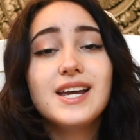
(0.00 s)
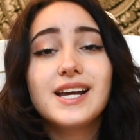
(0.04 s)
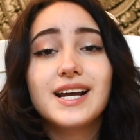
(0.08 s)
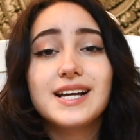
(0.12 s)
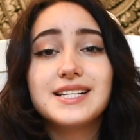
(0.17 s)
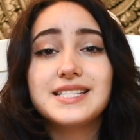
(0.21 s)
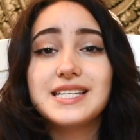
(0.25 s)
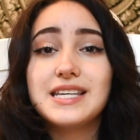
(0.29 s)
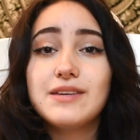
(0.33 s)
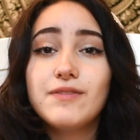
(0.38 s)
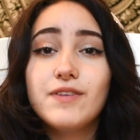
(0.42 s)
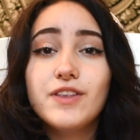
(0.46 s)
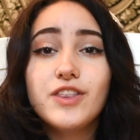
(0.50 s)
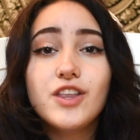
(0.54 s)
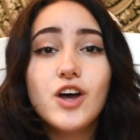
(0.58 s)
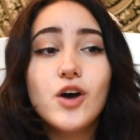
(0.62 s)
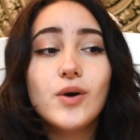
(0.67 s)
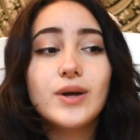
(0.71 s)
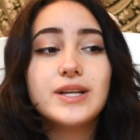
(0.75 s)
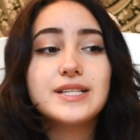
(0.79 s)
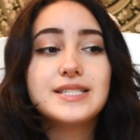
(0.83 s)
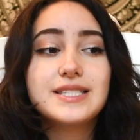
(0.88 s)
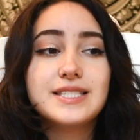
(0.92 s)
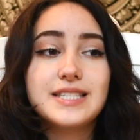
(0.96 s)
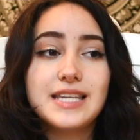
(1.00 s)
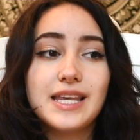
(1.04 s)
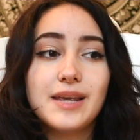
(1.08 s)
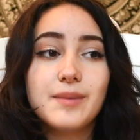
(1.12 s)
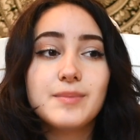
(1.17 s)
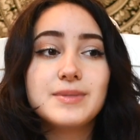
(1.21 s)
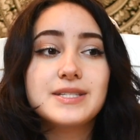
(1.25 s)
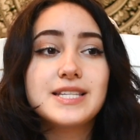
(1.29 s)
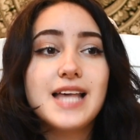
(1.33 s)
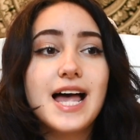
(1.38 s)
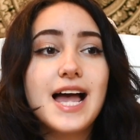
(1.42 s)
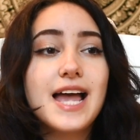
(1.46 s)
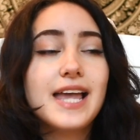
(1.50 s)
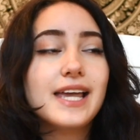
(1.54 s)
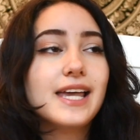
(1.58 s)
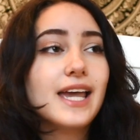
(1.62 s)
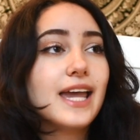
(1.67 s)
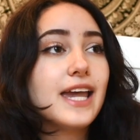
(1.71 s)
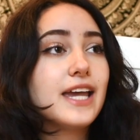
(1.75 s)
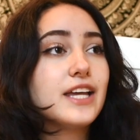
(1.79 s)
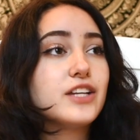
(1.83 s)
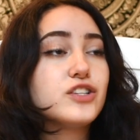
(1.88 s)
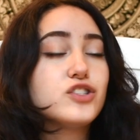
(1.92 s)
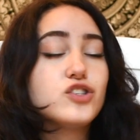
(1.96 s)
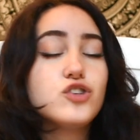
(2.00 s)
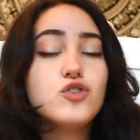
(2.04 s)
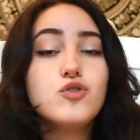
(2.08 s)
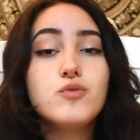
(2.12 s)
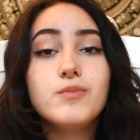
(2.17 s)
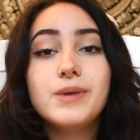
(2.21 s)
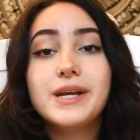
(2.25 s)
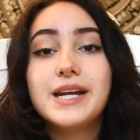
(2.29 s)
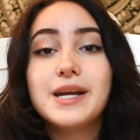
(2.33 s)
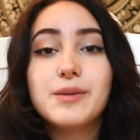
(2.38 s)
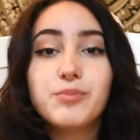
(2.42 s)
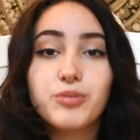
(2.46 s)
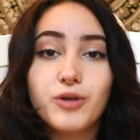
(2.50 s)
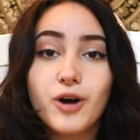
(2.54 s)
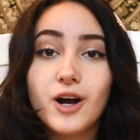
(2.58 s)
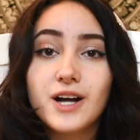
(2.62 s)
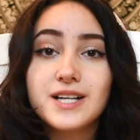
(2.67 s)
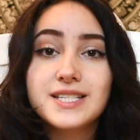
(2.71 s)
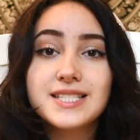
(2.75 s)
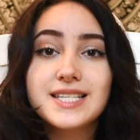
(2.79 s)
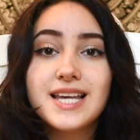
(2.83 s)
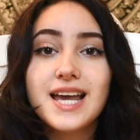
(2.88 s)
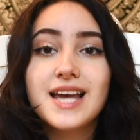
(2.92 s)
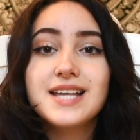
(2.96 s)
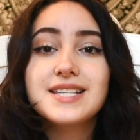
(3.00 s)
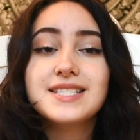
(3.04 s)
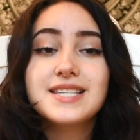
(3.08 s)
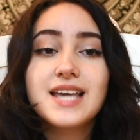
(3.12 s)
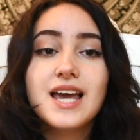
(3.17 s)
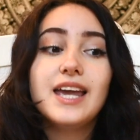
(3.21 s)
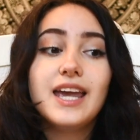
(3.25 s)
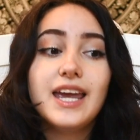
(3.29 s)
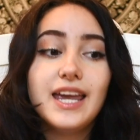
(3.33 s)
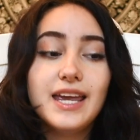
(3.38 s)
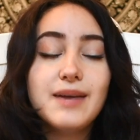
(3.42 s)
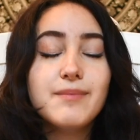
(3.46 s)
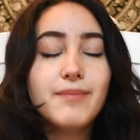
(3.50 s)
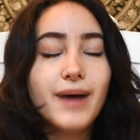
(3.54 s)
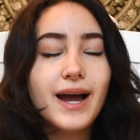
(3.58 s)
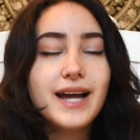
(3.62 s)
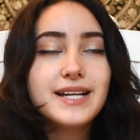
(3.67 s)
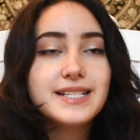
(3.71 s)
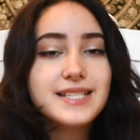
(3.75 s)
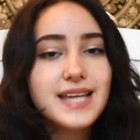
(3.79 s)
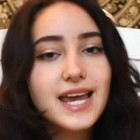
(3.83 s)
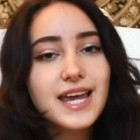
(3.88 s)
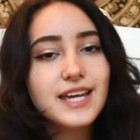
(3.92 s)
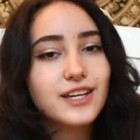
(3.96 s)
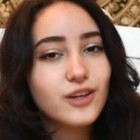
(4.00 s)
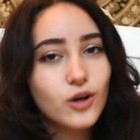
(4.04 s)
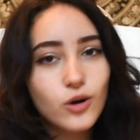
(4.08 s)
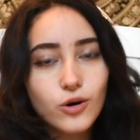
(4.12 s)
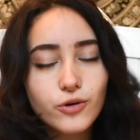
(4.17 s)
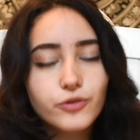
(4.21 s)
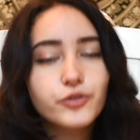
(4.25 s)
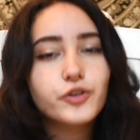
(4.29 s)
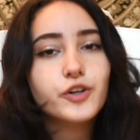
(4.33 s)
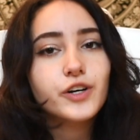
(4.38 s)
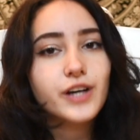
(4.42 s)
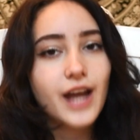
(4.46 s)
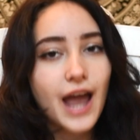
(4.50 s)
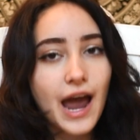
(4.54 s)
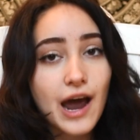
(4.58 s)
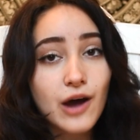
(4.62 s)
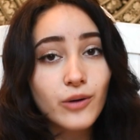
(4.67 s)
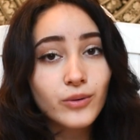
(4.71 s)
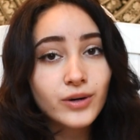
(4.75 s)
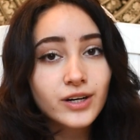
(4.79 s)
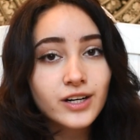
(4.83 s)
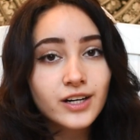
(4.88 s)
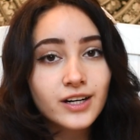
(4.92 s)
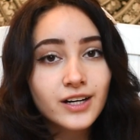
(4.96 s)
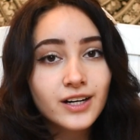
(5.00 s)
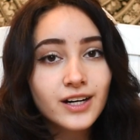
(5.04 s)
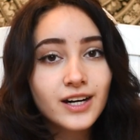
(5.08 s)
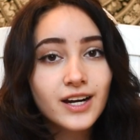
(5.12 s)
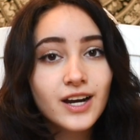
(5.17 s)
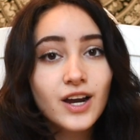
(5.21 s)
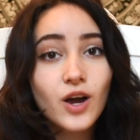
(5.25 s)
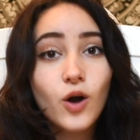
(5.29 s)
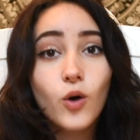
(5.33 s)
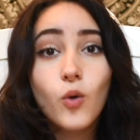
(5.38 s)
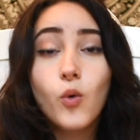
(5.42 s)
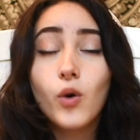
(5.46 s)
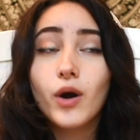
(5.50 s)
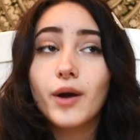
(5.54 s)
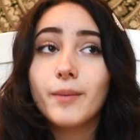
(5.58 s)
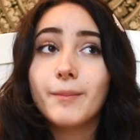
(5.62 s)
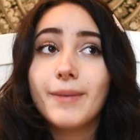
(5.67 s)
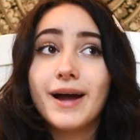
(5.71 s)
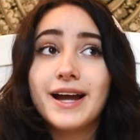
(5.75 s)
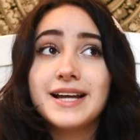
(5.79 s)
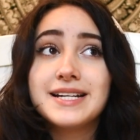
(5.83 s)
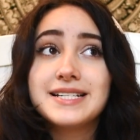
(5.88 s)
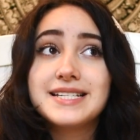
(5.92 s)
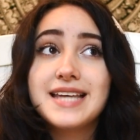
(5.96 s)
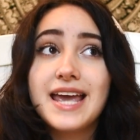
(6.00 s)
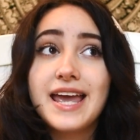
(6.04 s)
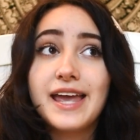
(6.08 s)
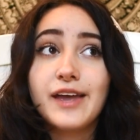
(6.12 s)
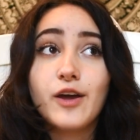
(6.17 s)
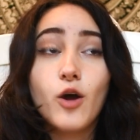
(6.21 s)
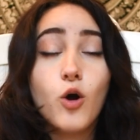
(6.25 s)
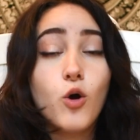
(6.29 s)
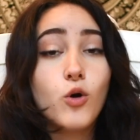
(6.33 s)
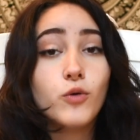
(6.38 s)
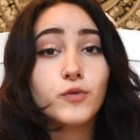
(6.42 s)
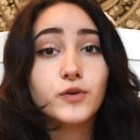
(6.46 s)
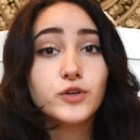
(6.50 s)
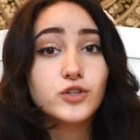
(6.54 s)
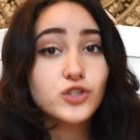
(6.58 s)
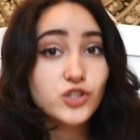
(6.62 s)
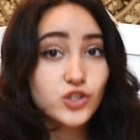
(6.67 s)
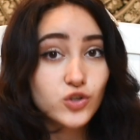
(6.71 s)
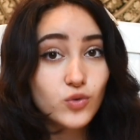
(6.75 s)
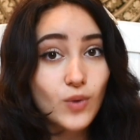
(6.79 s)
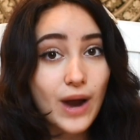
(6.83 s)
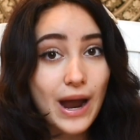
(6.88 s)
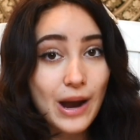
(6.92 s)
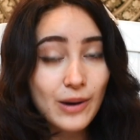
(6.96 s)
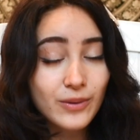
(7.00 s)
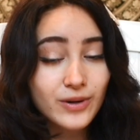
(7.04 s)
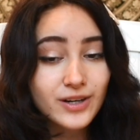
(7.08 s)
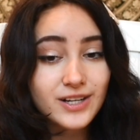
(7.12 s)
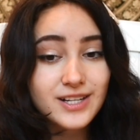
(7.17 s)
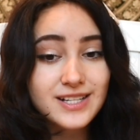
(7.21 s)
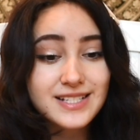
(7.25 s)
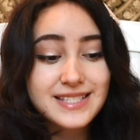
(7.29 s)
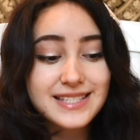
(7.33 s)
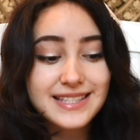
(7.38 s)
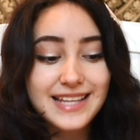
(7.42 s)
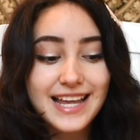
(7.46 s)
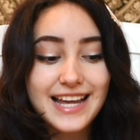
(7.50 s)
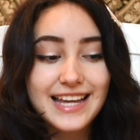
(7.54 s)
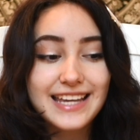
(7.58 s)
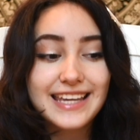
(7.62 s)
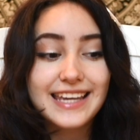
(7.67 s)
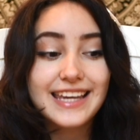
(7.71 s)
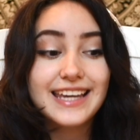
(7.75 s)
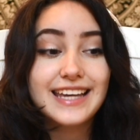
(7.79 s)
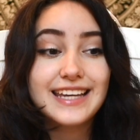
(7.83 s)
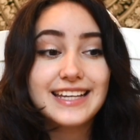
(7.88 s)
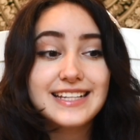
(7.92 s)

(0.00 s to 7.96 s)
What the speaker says: because even though it seems like a 2-minute process, it might take over an hour, or it might take over 2 hours. Like,